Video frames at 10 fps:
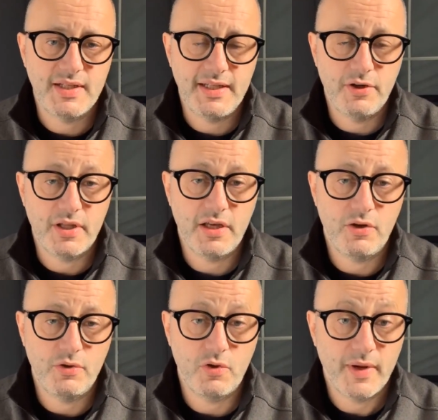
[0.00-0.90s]
And there you can
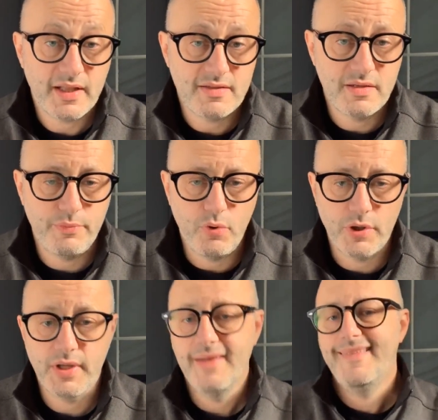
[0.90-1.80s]
go to the rental
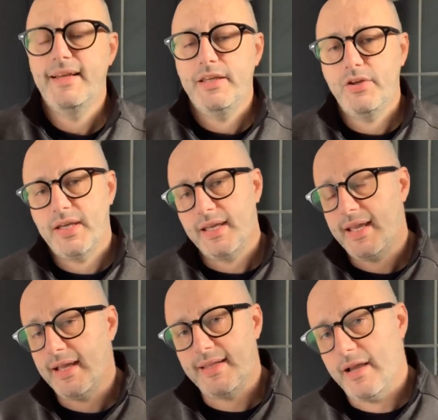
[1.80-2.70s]
support. You can
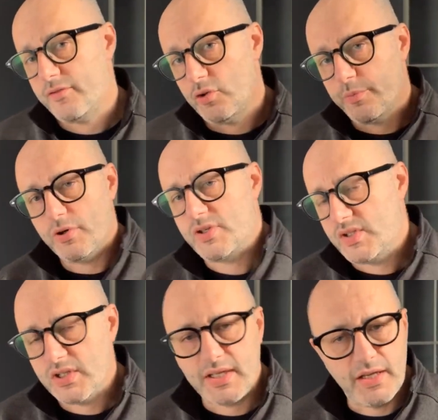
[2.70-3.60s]
get, after you
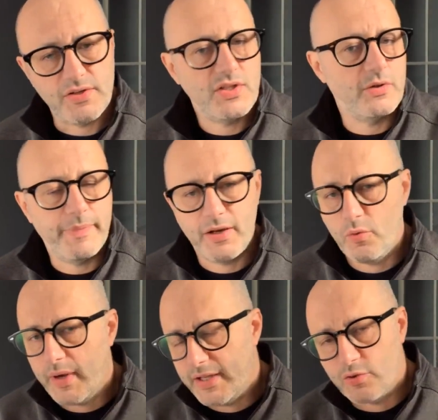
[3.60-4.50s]
purchase your gears, a better
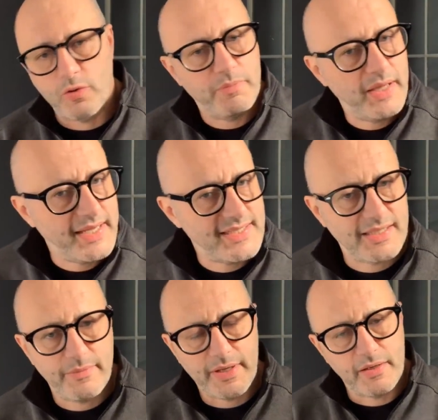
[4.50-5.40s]
way to replace
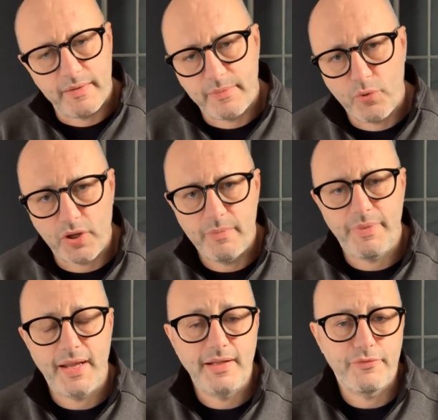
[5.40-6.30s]
them at a more
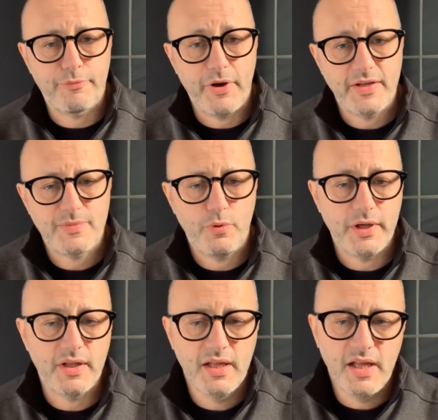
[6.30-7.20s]
competitive price
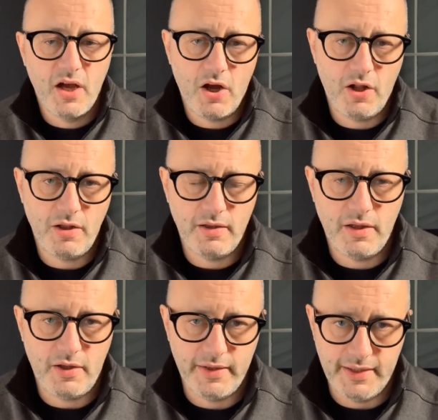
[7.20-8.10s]
point,
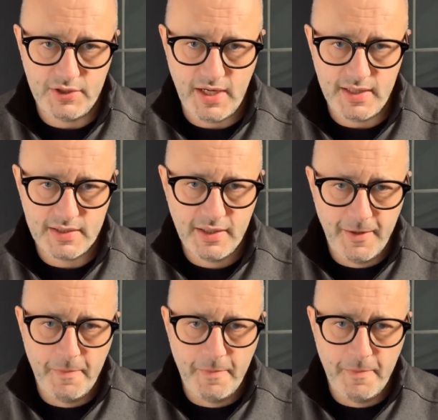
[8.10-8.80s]
all that jazz.